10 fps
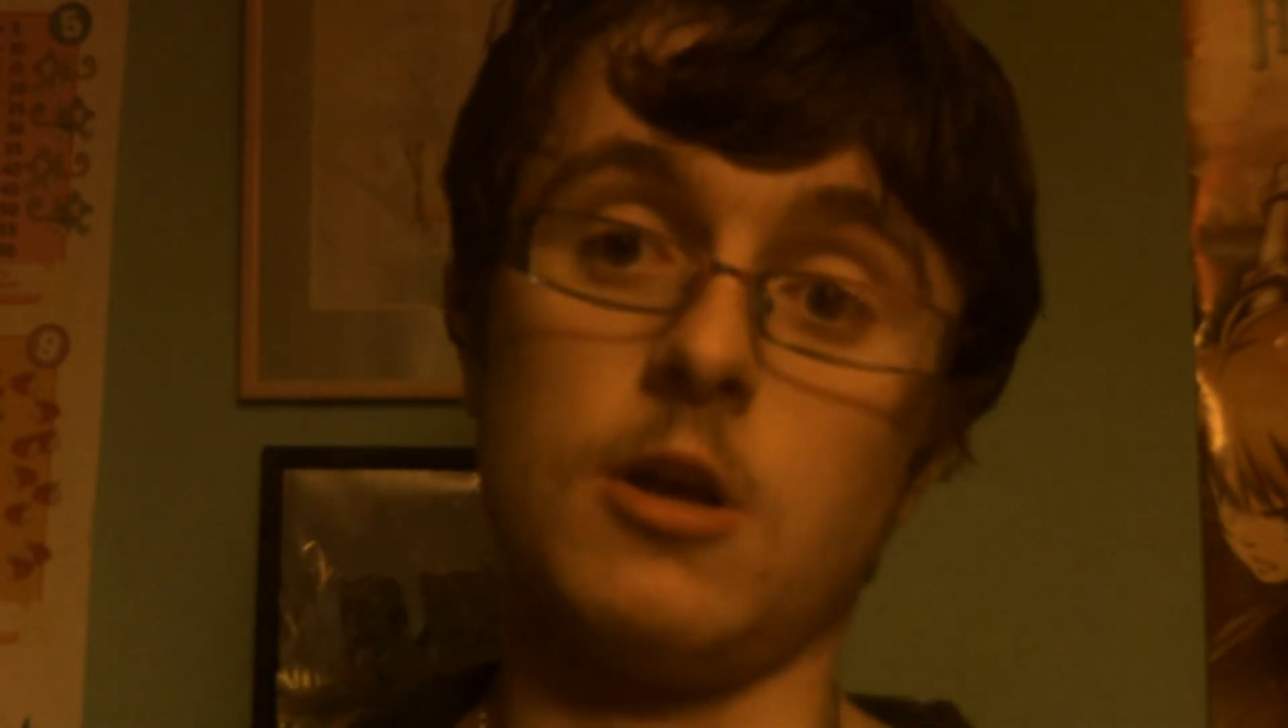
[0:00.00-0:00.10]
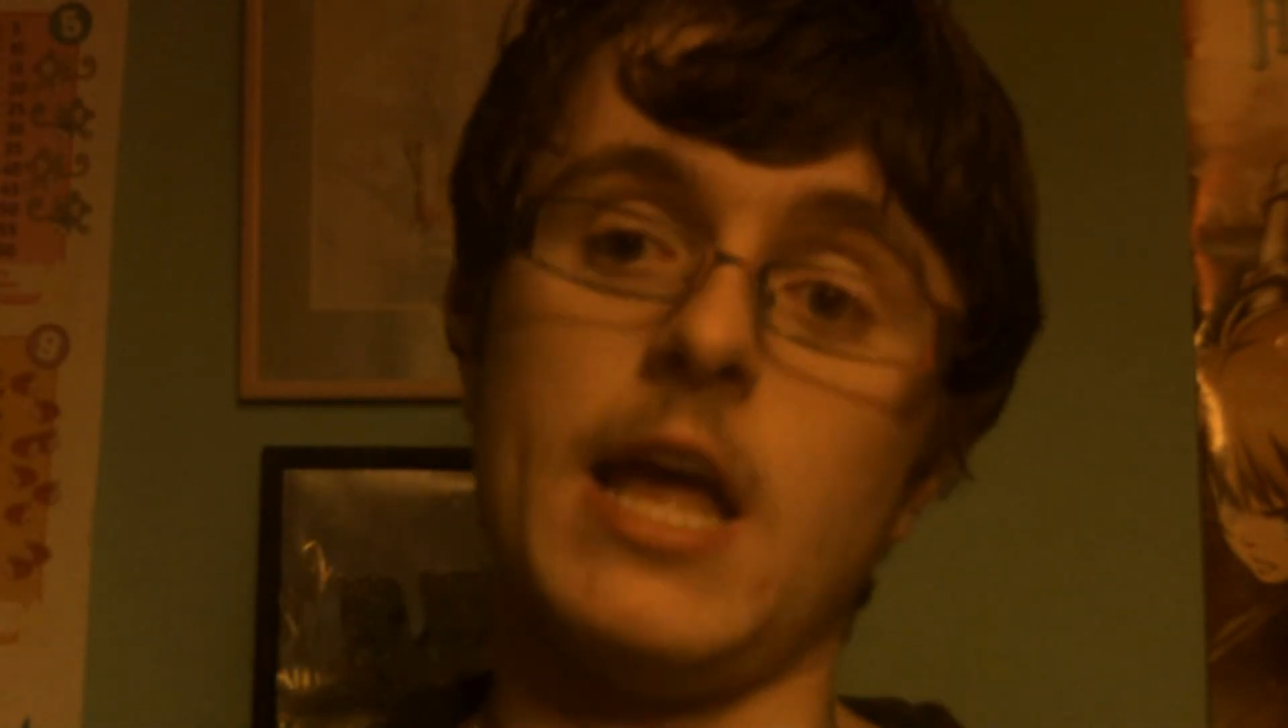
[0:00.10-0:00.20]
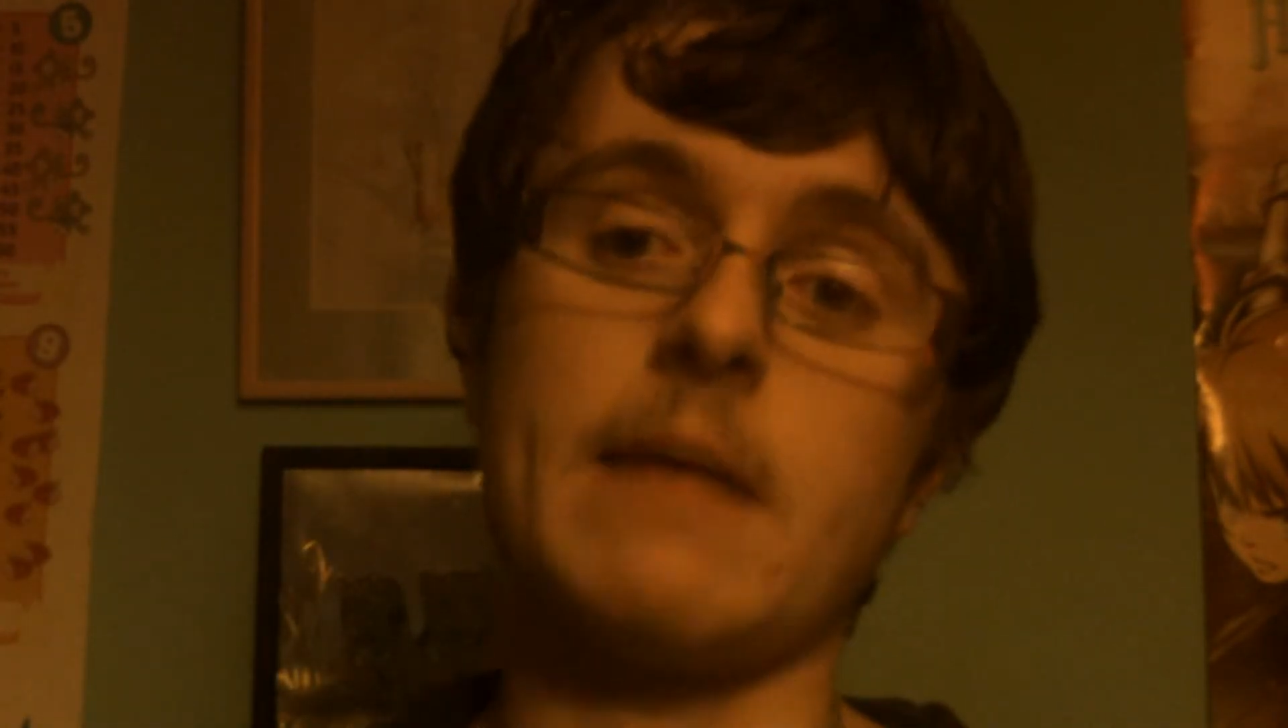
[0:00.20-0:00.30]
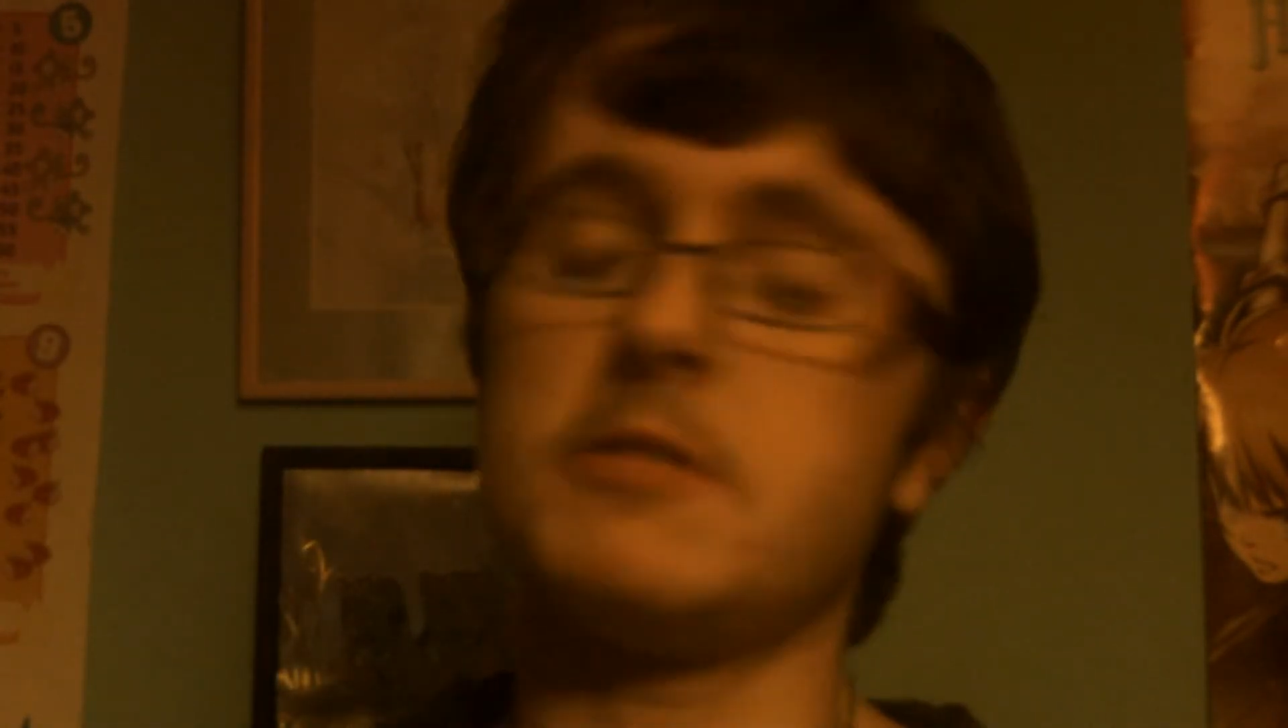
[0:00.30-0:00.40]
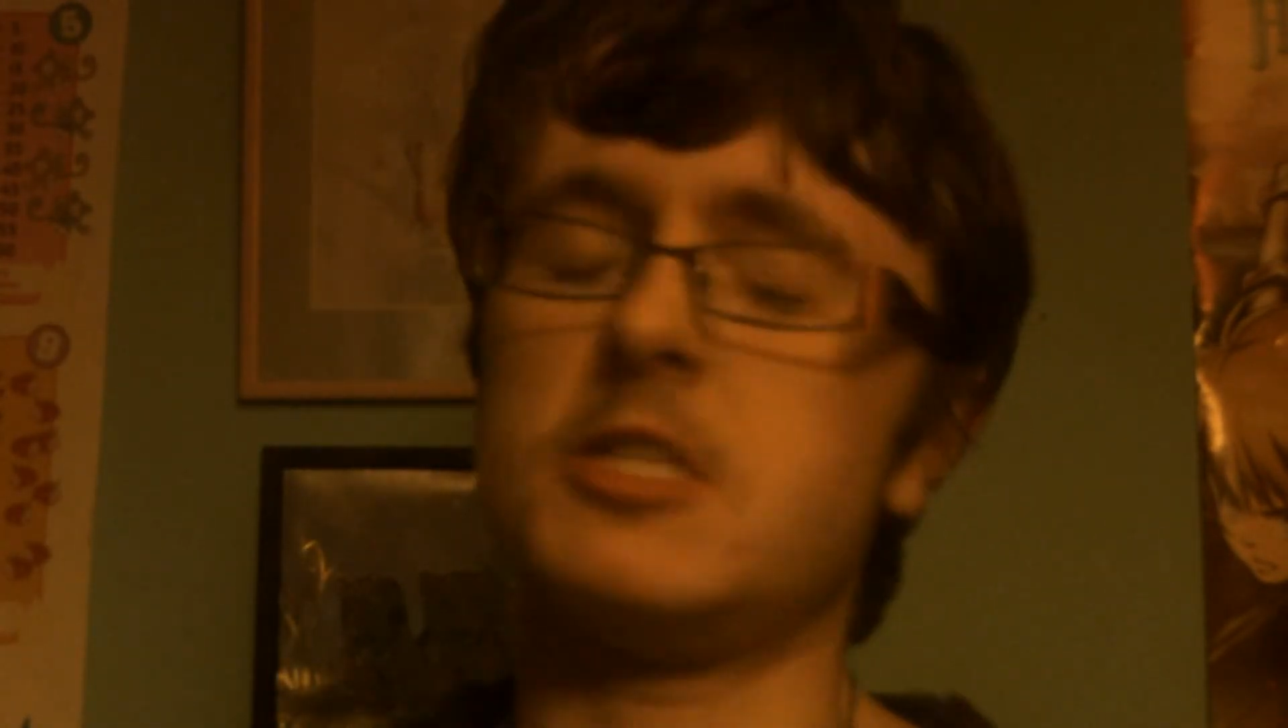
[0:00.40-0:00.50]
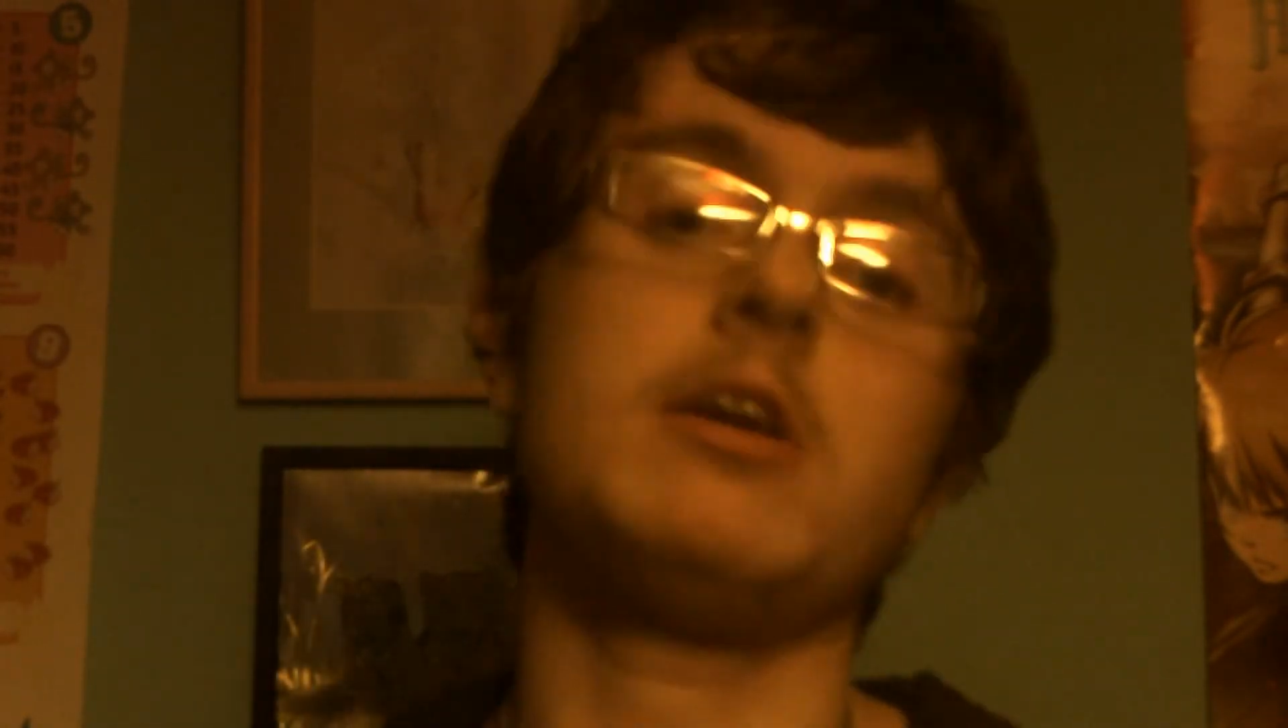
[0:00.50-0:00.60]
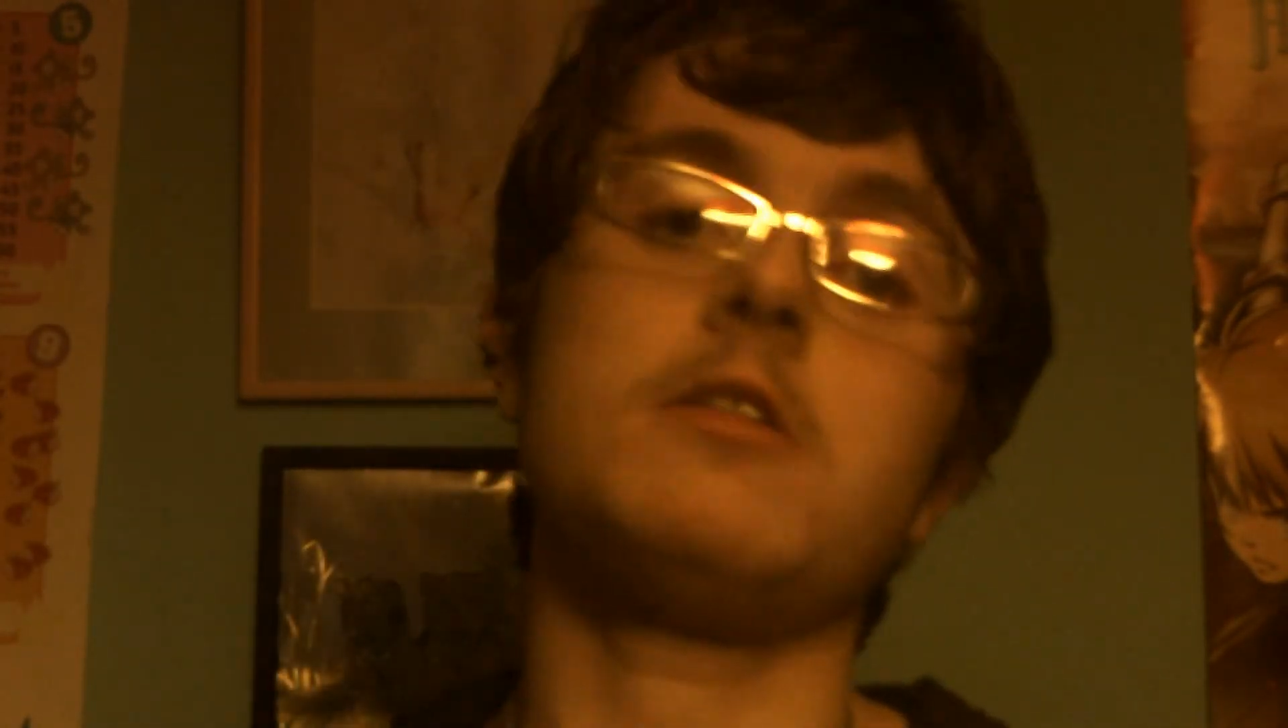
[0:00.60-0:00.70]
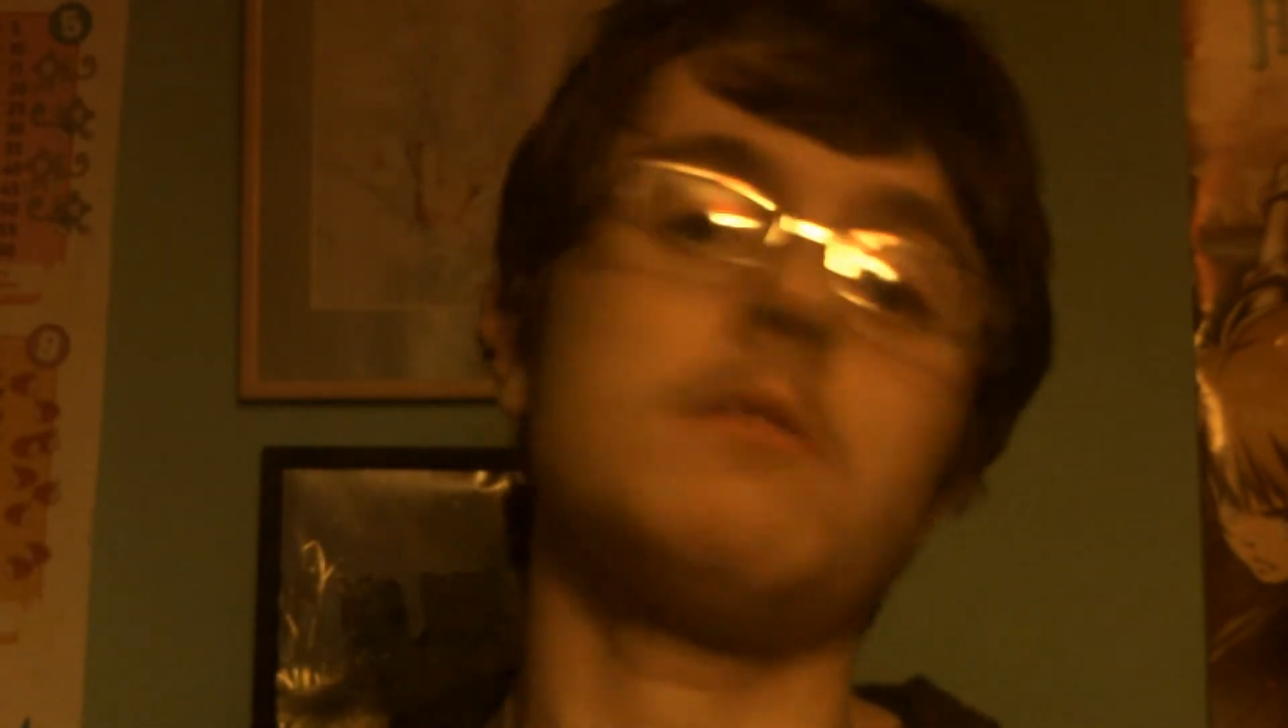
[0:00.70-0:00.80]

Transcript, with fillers: And between the